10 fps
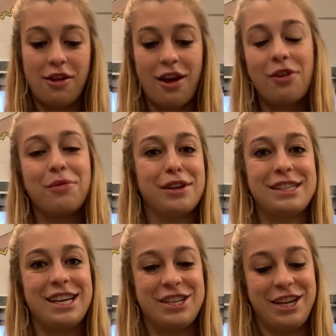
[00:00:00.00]
I don't want to
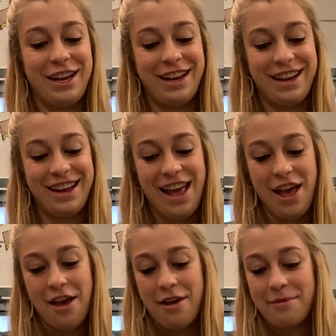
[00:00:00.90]
touch it,
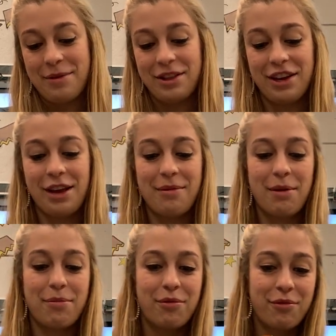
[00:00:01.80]
but look at my
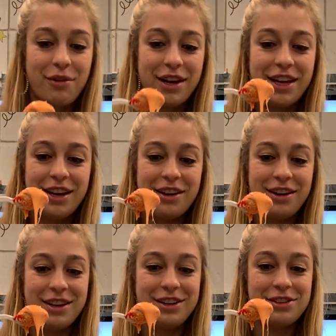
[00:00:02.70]
pretty
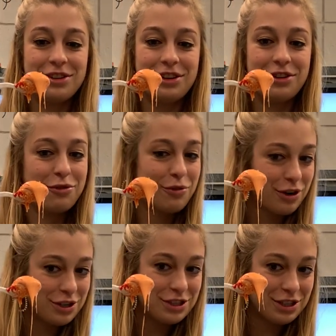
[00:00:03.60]

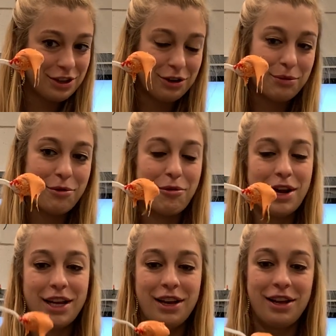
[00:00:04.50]
orange, a little bit
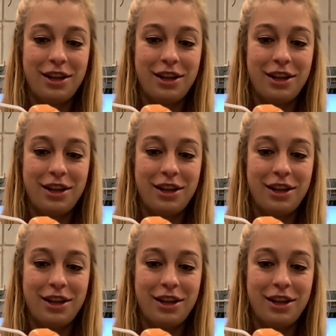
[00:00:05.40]
runny.